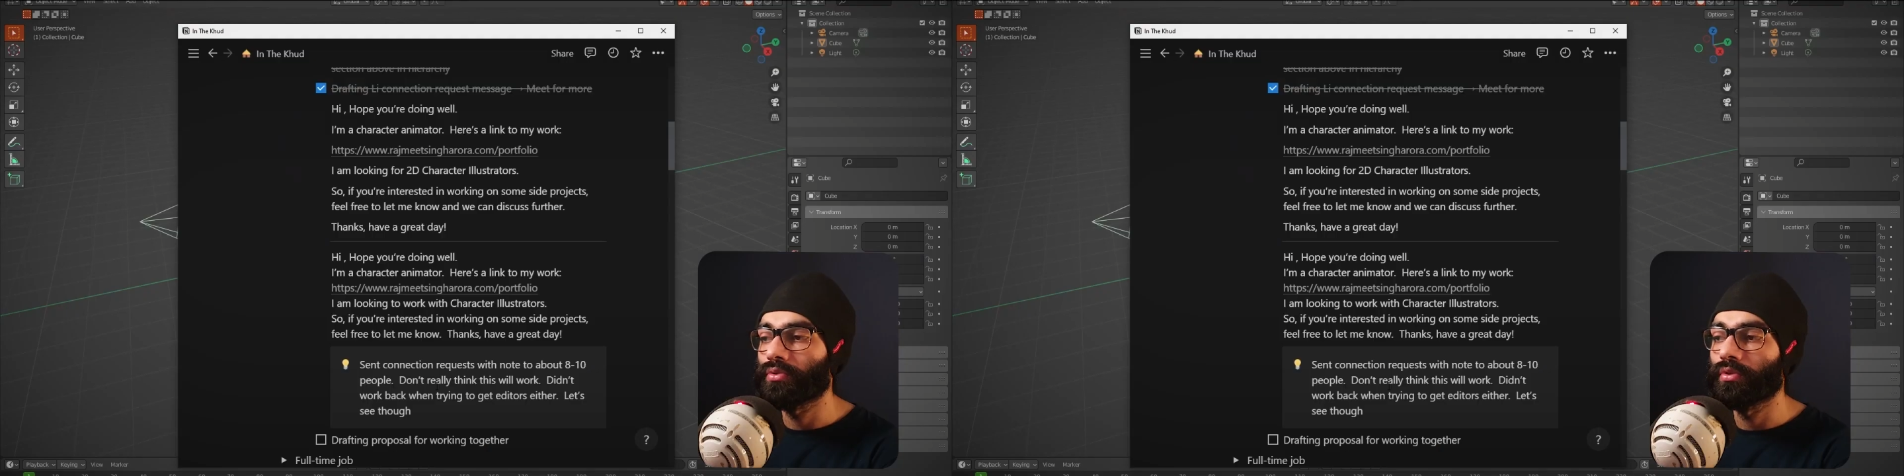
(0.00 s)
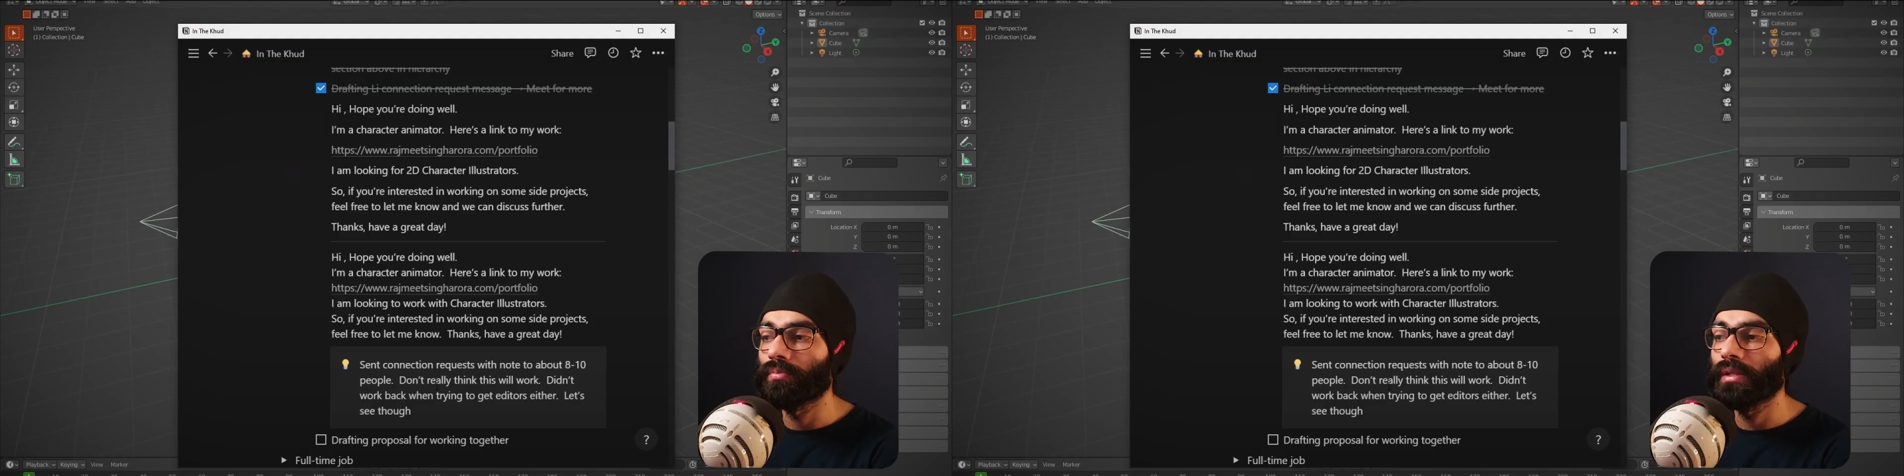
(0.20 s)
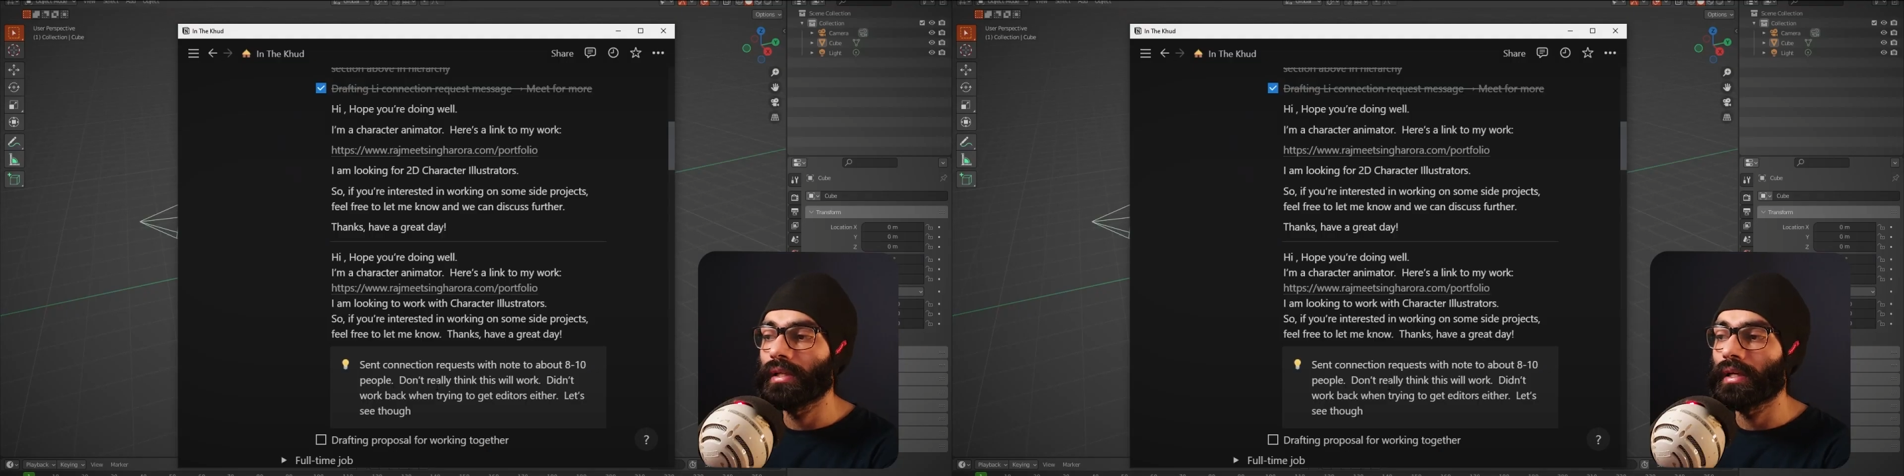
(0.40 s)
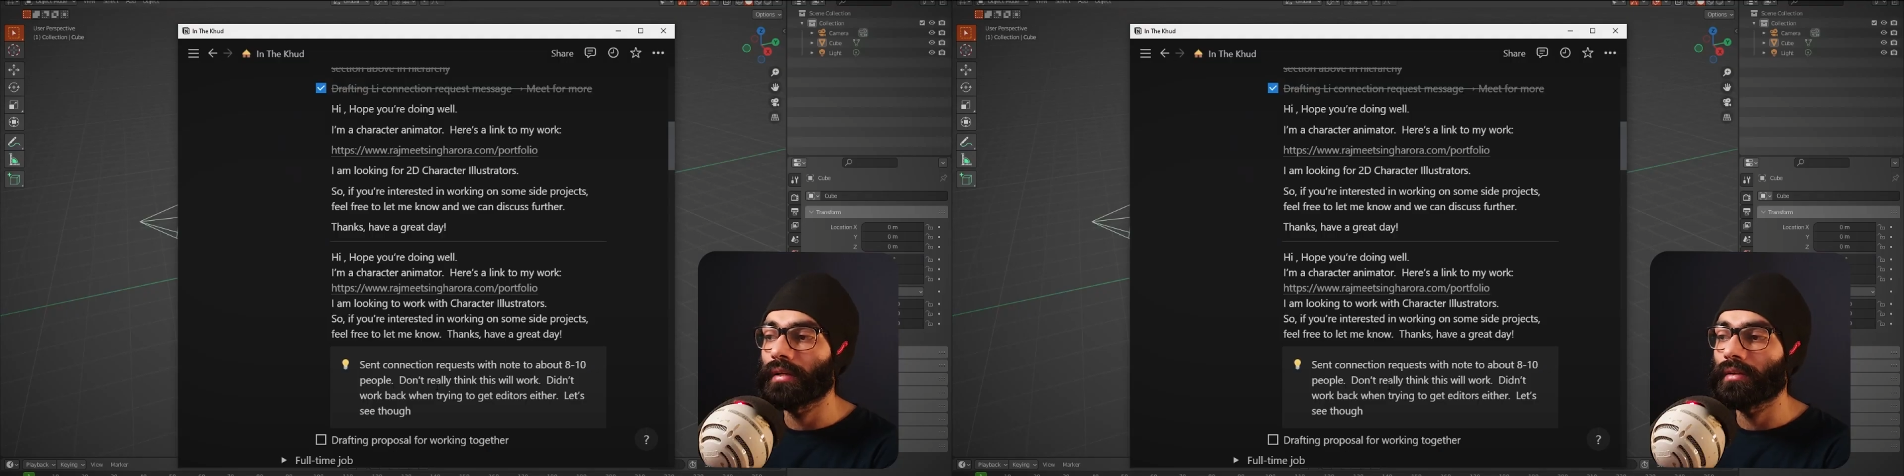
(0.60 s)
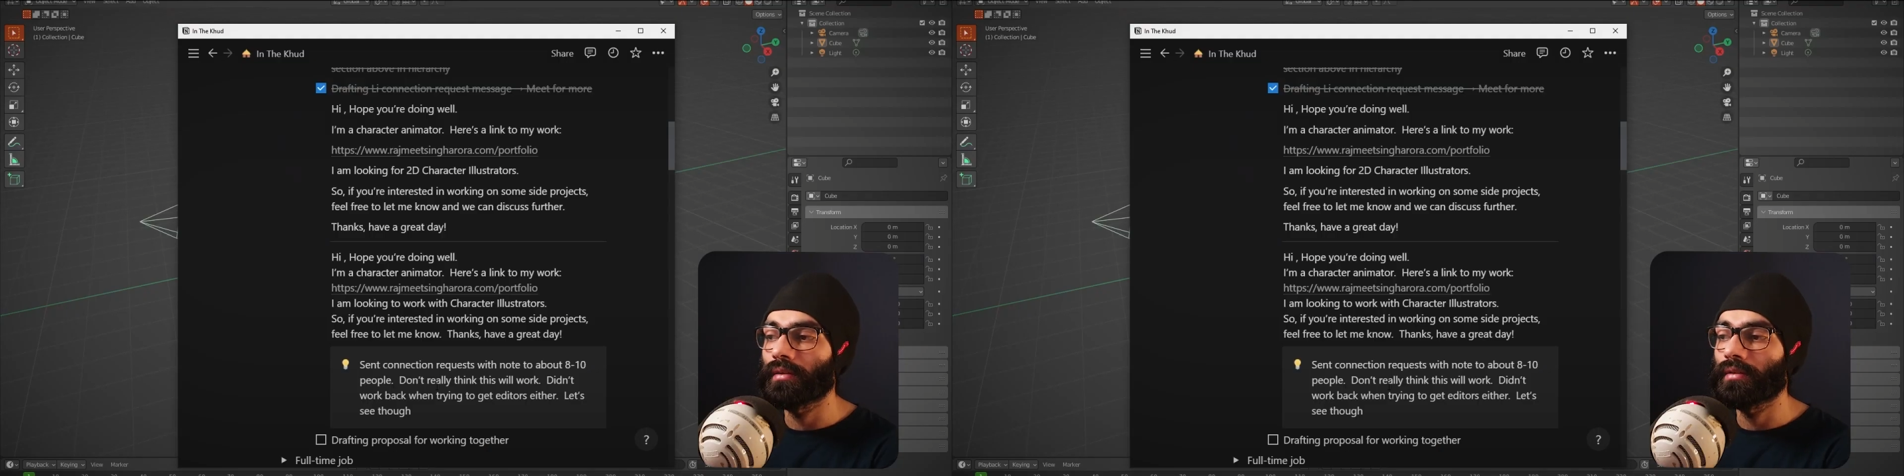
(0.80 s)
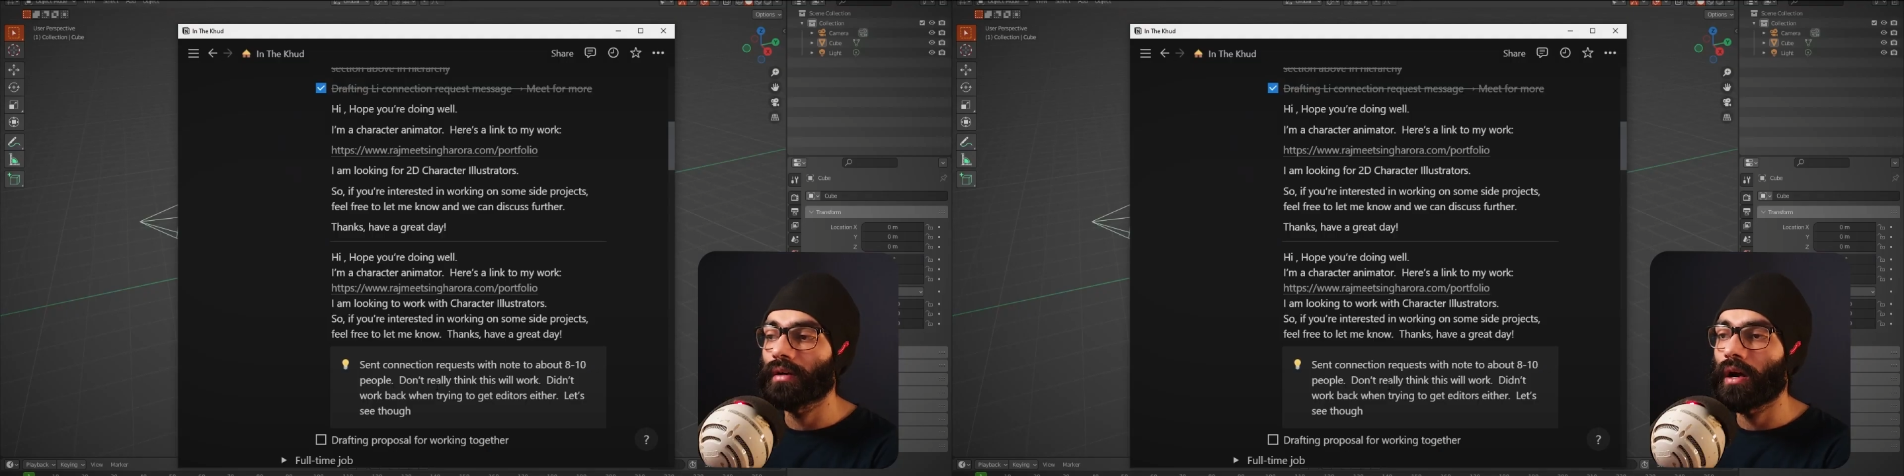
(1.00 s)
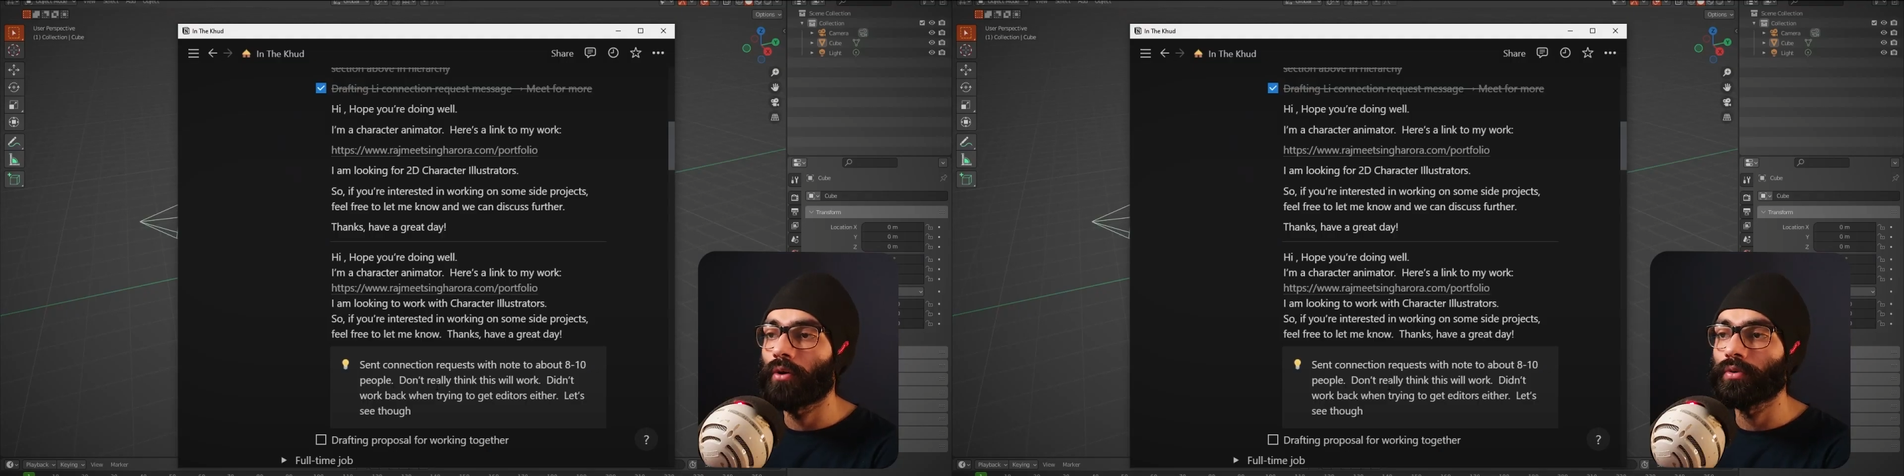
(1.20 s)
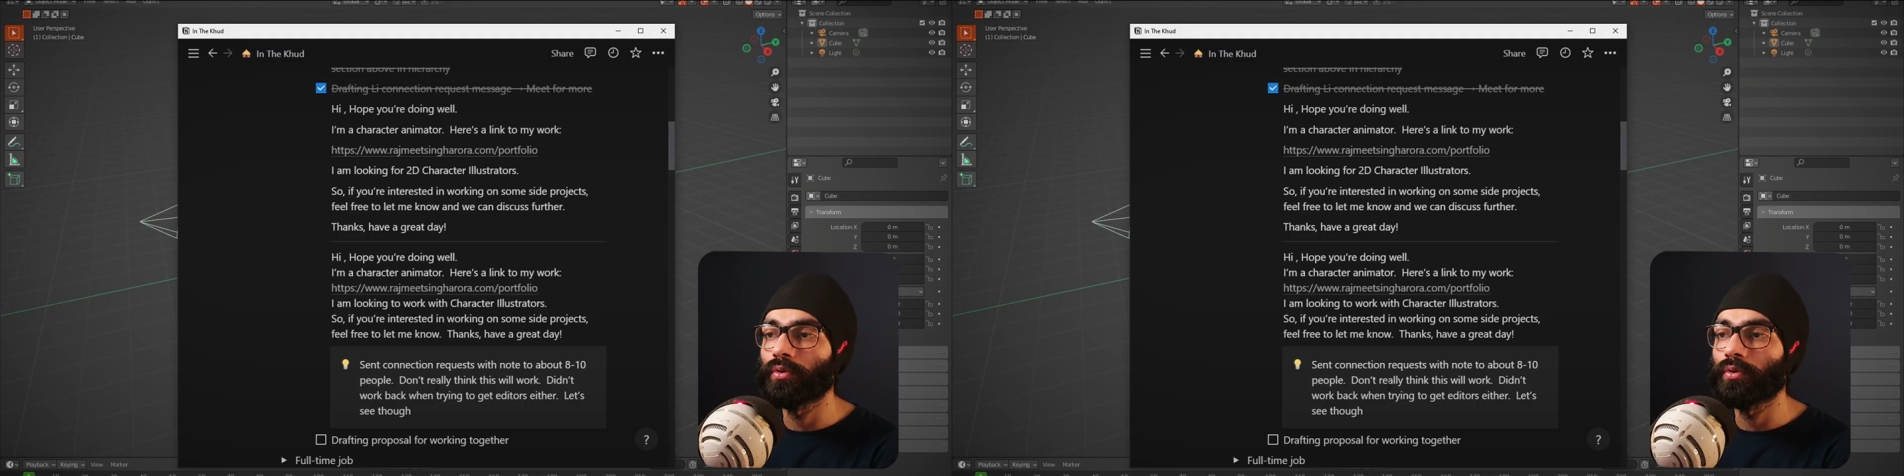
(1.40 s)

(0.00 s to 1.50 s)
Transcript: shouldn't be like how